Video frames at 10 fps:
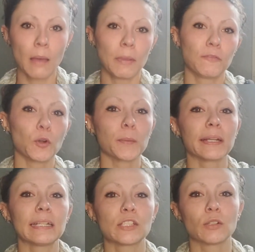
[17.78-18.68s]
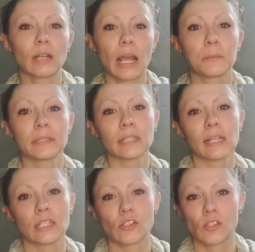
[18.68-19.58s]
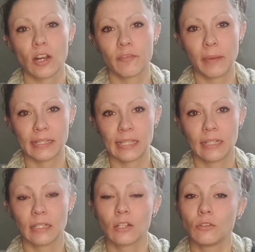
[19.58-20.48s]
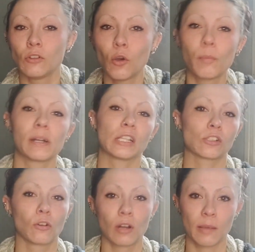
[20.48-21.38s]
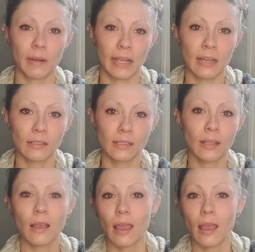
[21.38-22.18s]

Before we get into it, I would like to start off by saying that nobody should own anybody else,